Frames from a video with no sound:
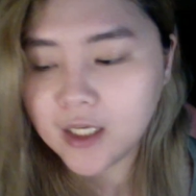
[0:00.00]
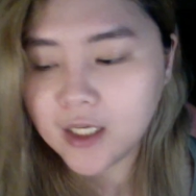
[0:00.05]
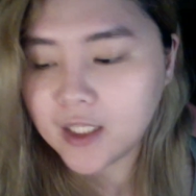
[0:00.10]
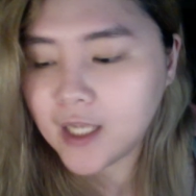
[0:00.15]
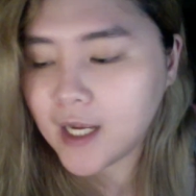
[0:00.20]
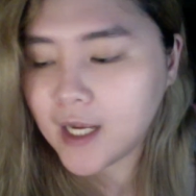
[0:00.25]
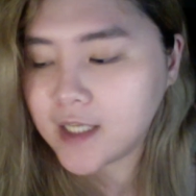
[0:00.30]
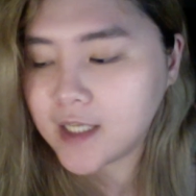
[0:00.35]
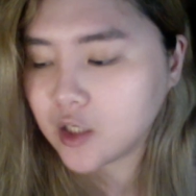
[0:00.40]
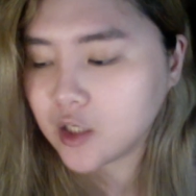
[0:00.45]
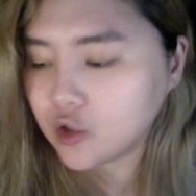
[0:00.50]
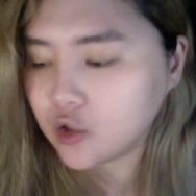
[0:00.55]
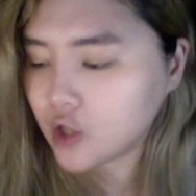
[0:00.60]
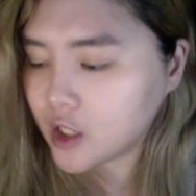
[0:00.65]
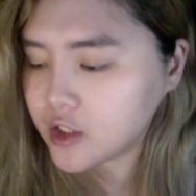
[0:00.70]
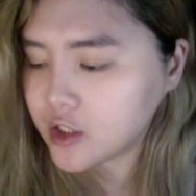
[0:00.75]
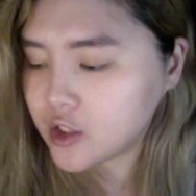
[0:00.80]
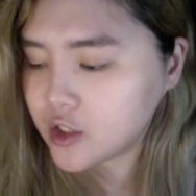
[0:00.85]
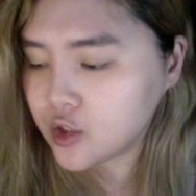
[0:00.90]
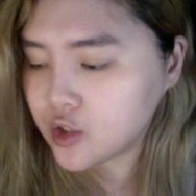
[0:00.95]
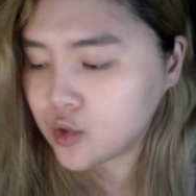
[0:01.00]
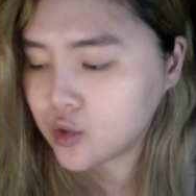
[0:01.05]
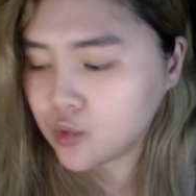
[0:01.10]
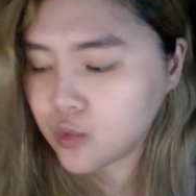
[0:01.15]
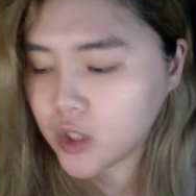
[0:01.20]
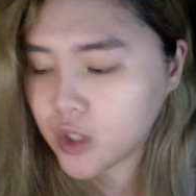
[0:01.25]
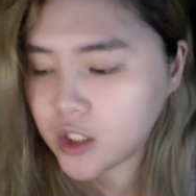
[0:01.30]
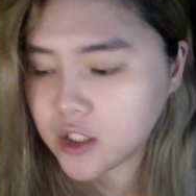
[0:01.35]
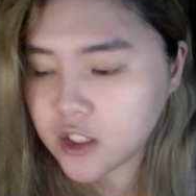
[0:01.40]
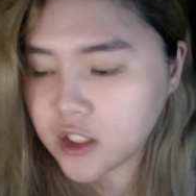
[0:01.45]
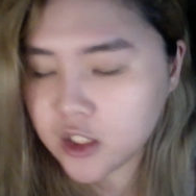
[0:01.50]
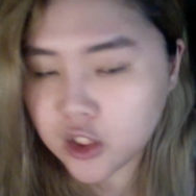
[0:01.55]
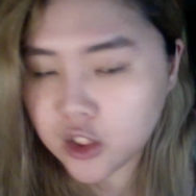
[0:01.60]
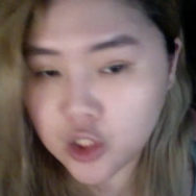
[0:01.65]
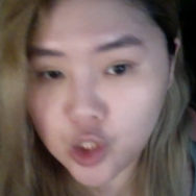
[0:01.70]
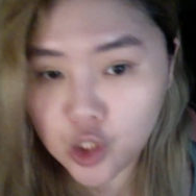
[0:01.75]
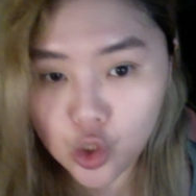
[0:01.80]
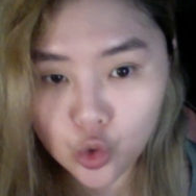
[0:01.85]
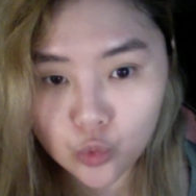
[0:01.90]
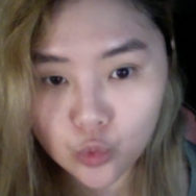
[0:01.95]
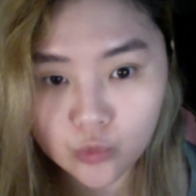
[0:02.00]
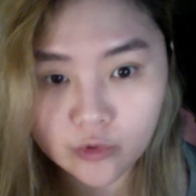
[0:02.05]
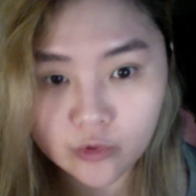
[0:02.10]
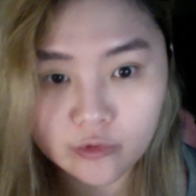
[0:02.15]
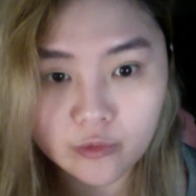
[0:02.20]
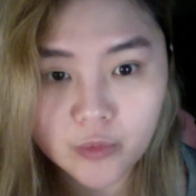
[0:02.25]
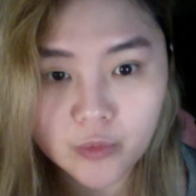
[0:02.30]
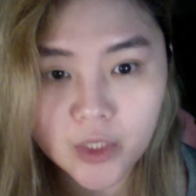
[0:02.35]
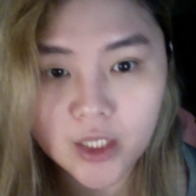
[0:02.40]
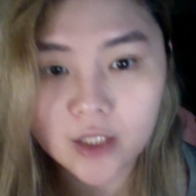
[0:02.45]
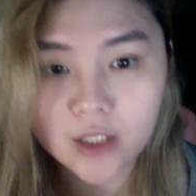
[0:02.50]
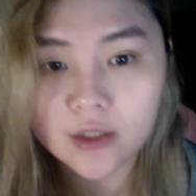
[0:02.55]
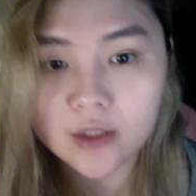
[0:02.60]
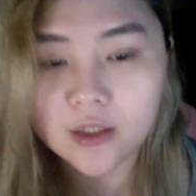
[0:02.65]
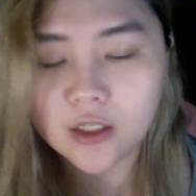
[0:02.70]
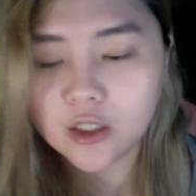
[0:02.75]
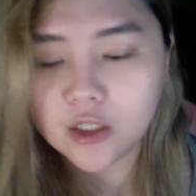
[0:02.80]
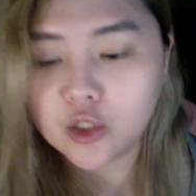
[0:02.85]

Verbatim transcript: It has a lot to do with slow movement.